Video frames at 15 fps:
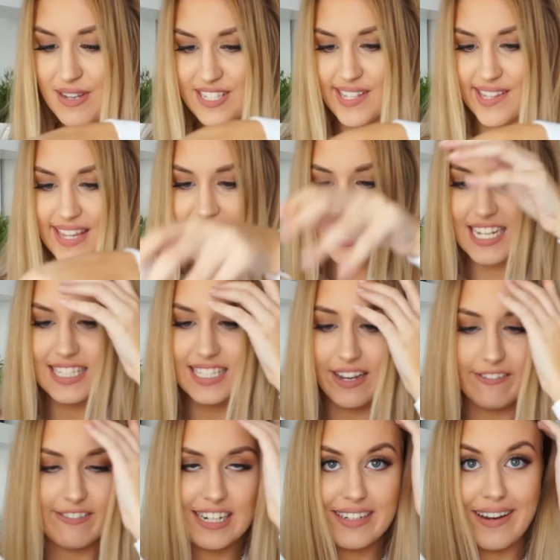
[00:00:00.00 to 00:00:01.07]
So these
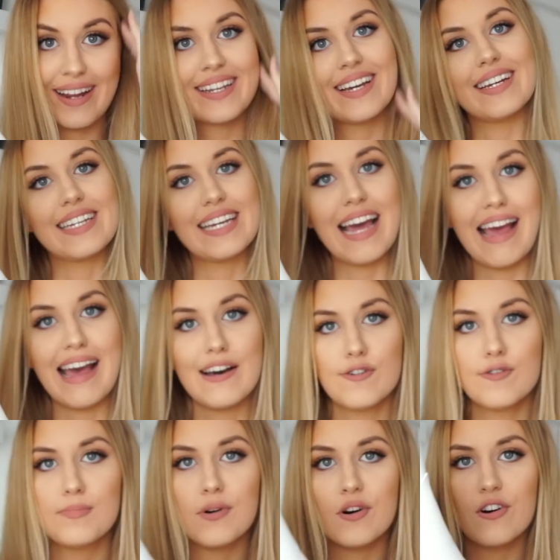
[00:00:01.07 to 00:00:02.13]
are in like a
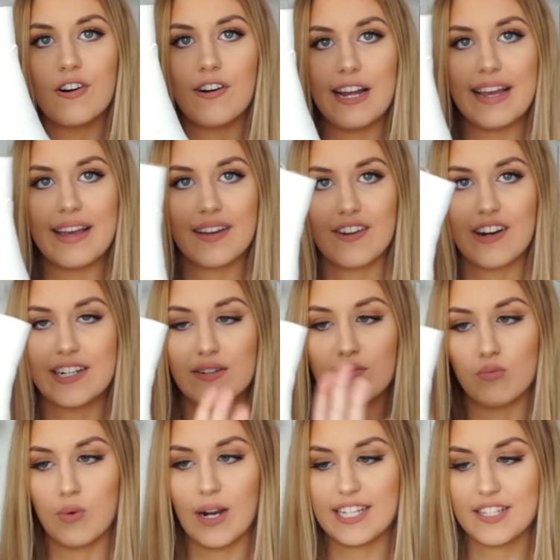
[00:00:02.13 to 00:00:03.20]
cowboy kind
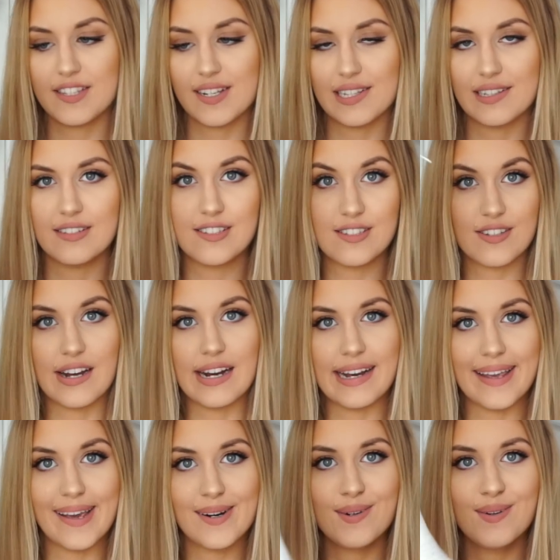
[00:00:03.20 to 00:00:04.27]
of western
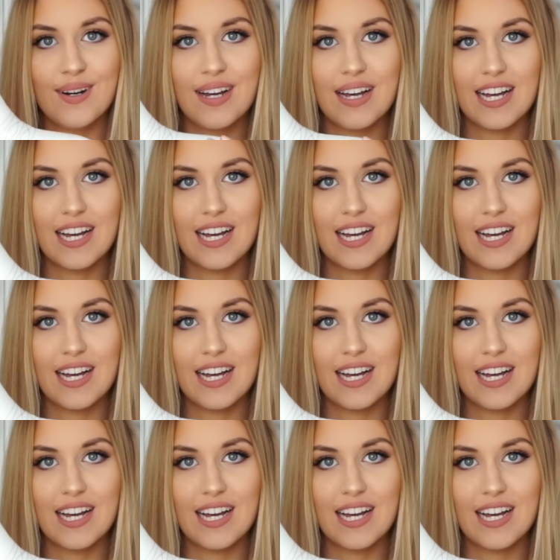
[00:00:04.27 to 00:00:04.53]
style.